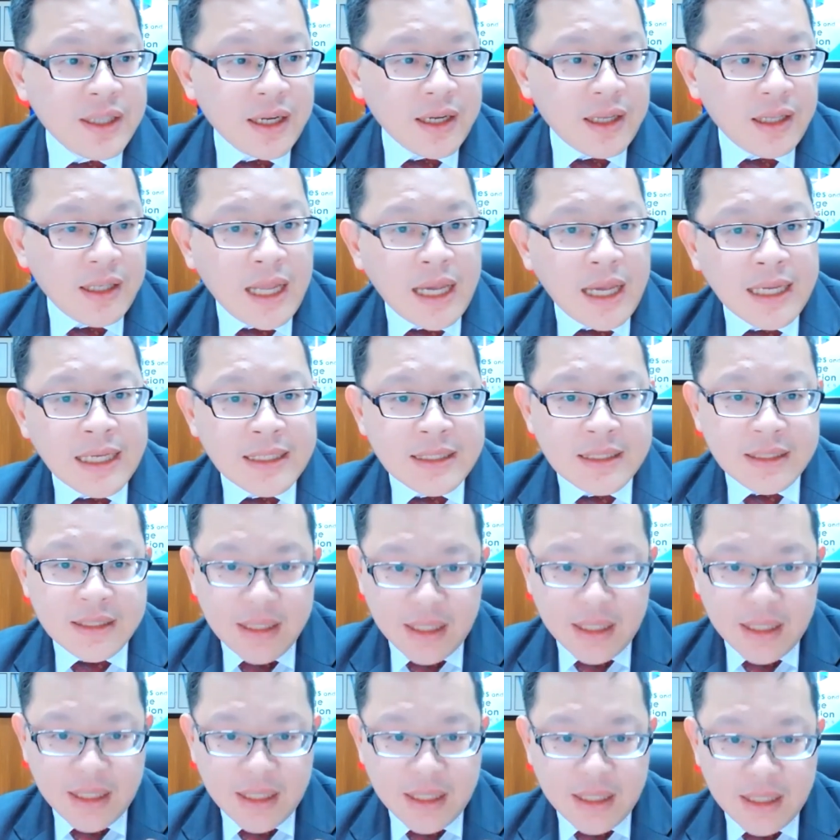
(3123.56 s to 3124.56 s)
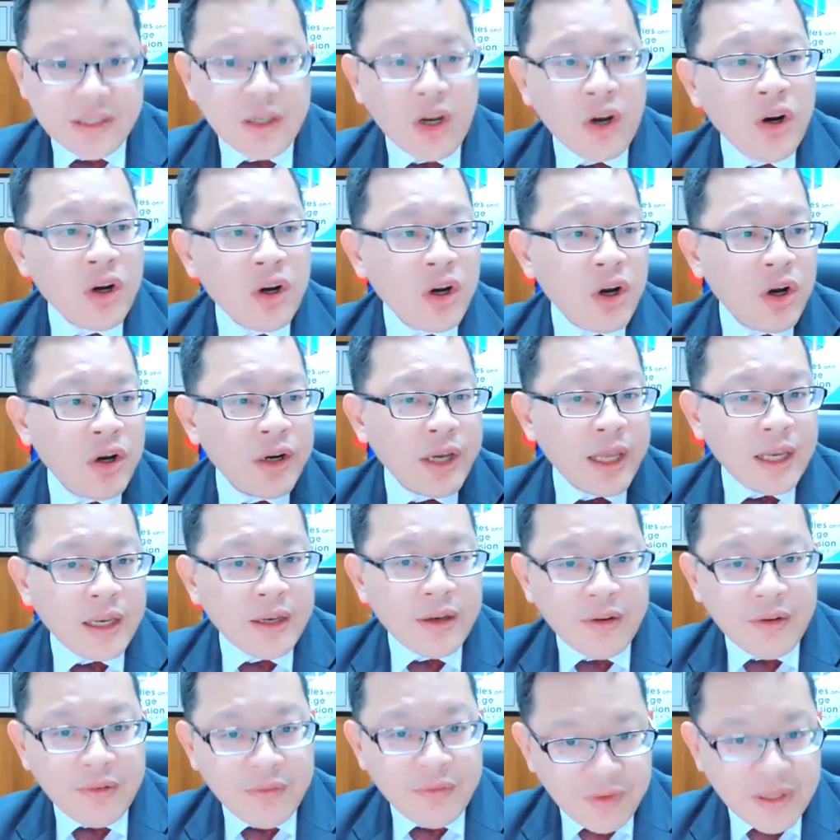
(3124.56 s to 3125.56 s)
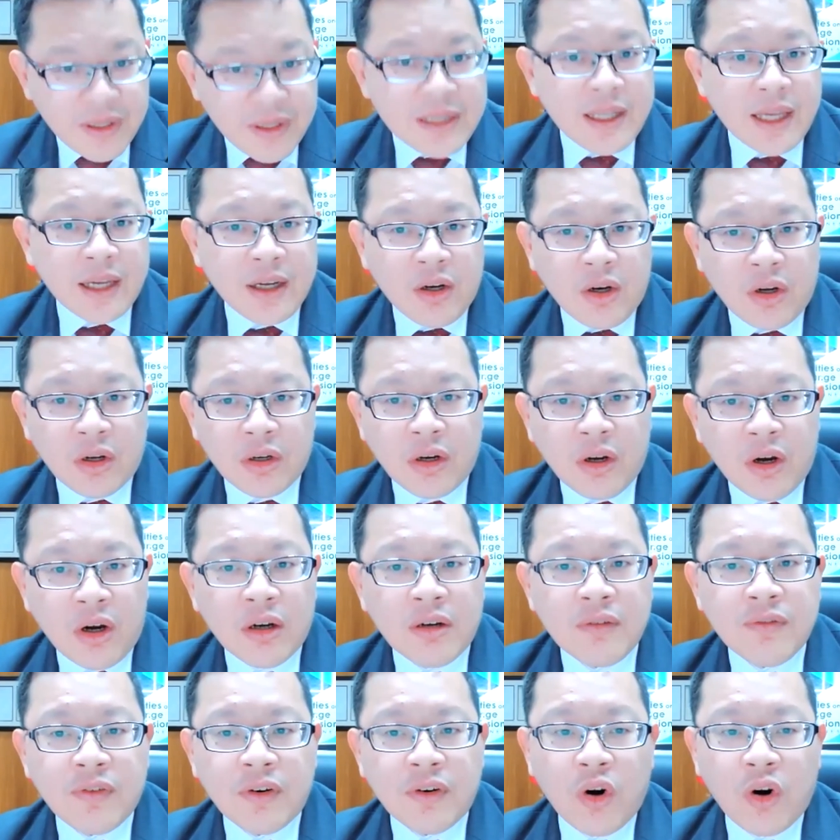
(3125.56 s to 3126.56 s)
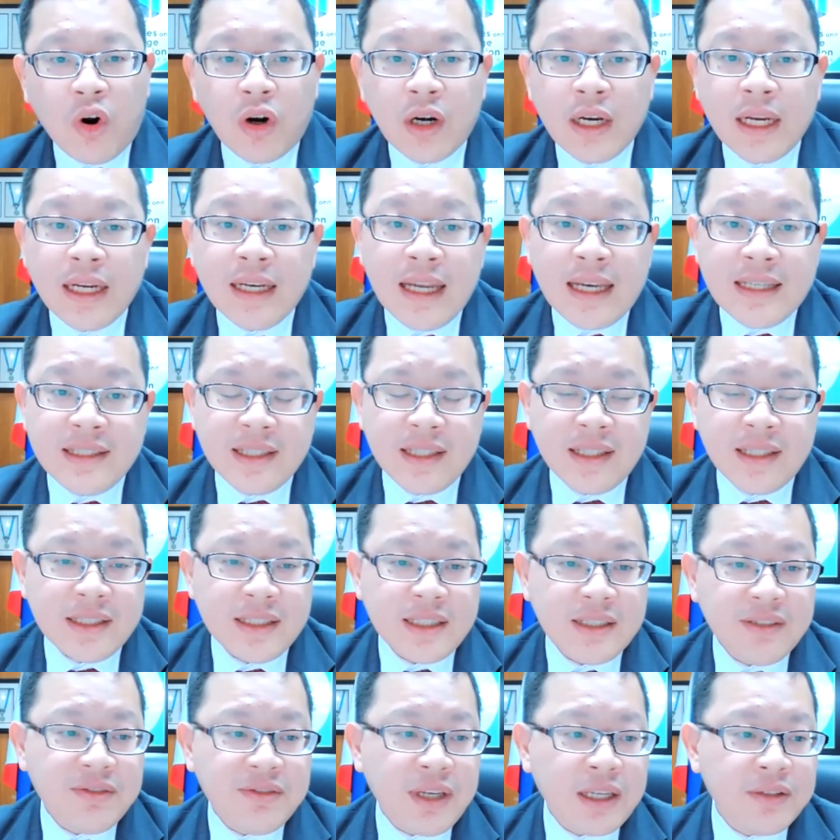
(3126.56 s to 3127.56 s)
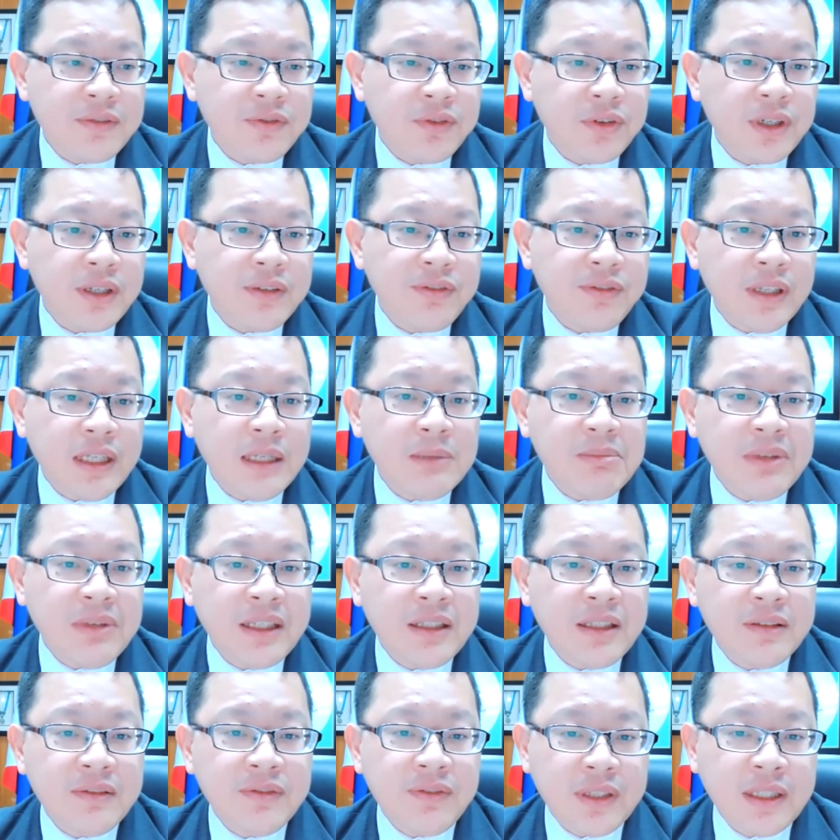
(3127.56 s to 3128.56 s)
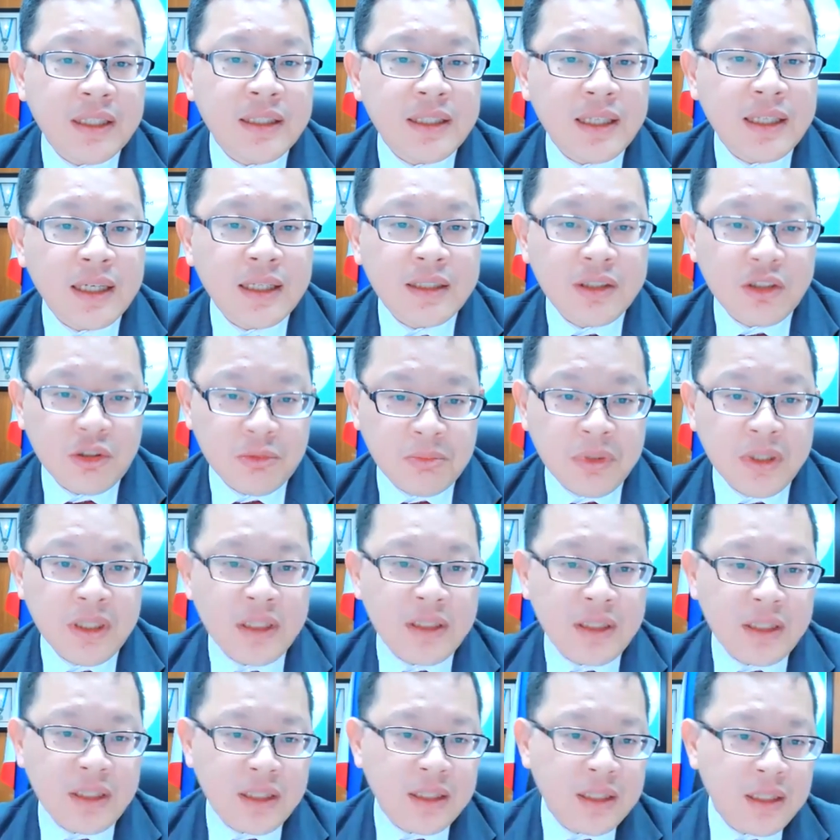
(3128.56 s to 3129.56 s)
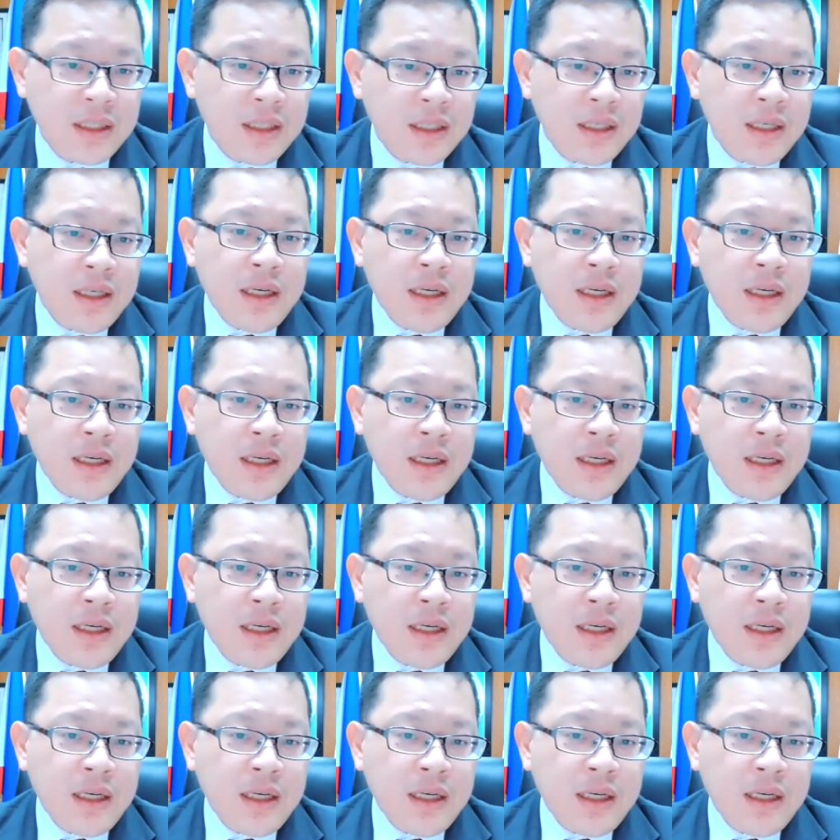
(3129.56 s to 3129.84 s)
Fintech Alliance, Invest Hong Kong, and Fintech Hong Kong for organizing this event for the Philippine Fintech community.